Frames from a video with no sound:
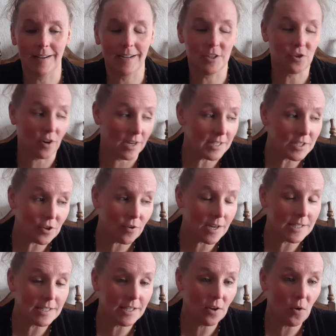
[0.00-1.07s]
I trust
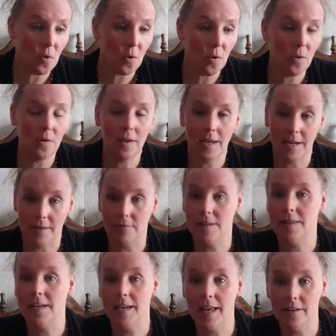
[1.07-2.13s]
Kersley Cole and
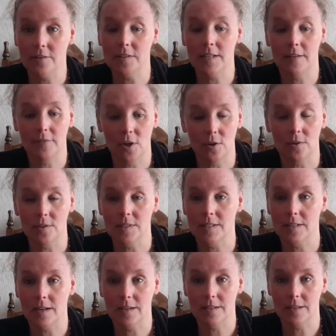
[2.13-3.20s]
everything else of hers
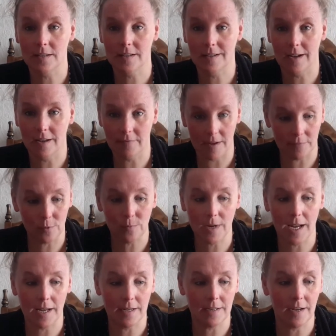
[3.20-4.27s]
I've ever
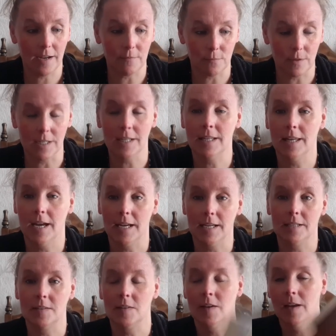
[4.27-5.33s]
read, I've really
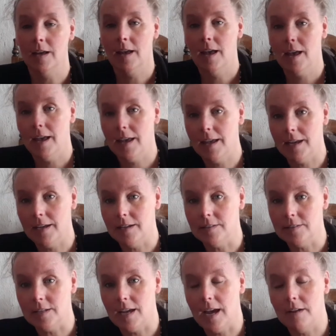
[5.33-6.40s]
liked.
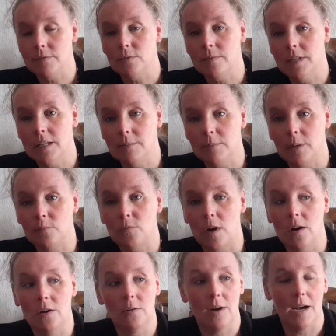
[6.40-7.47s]
And after reading
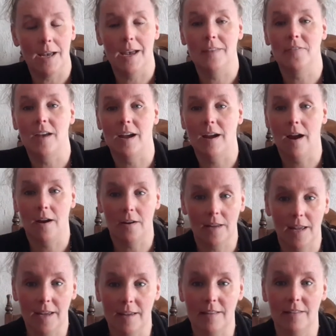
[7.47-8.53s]
Monroe, I had that
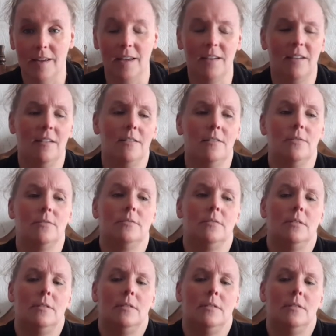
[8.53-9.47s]
heartache, like, oh,